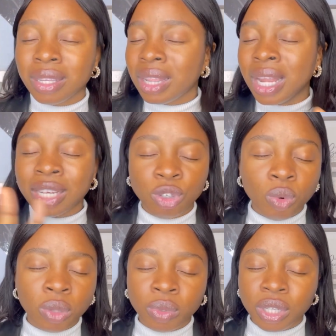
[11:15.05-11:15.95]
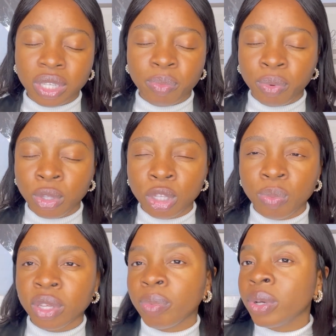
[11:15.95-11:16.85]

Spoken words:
the last one, which is a bonus point,